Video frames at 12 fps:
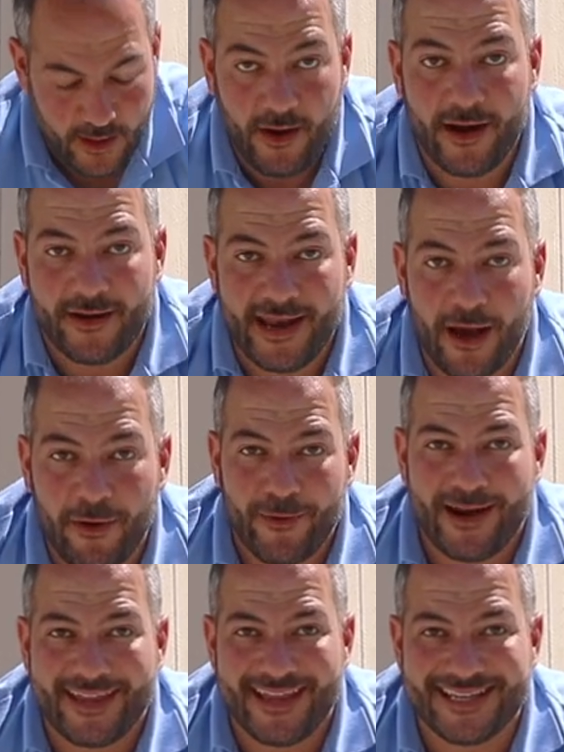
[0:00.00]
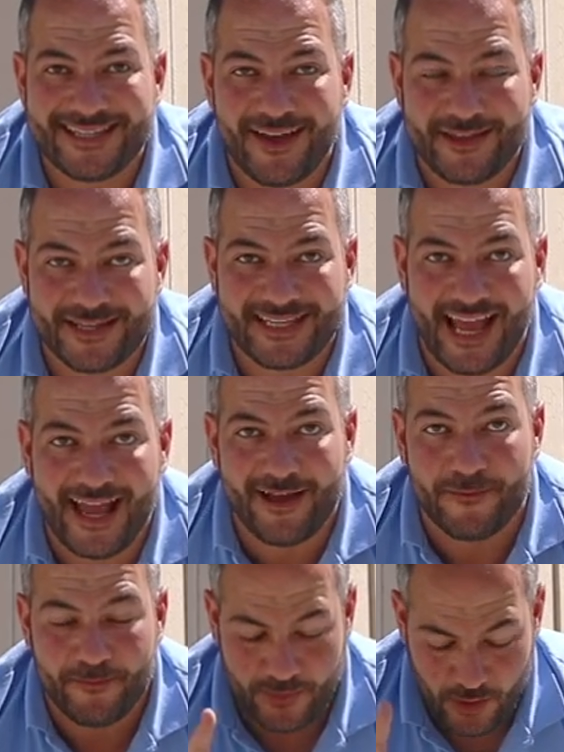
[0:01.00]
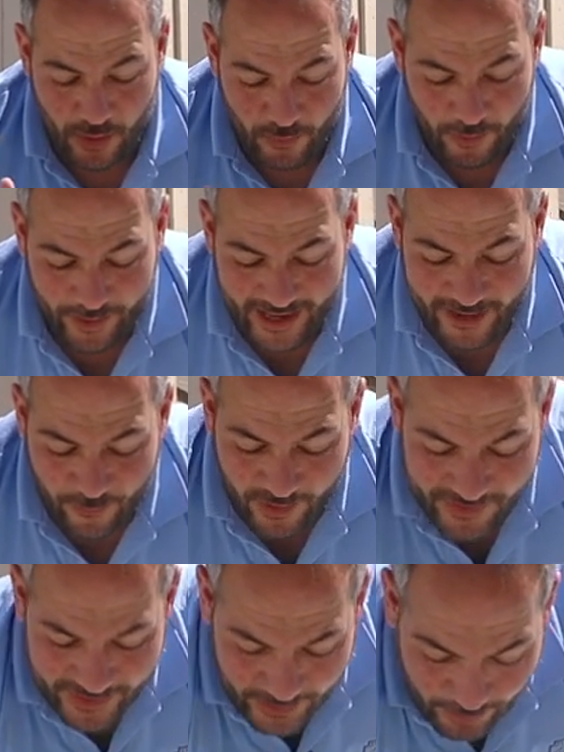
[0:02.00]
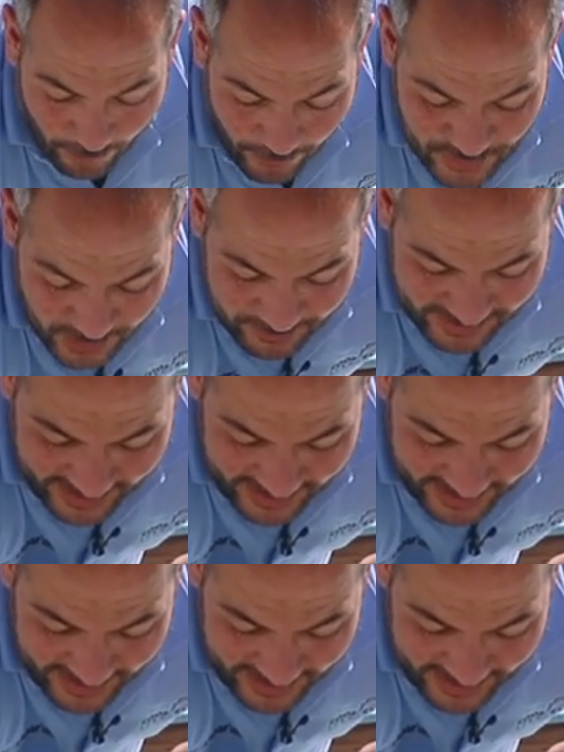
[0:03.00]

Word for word: All right, now we're ready to install this tile. Again, one thing you always want to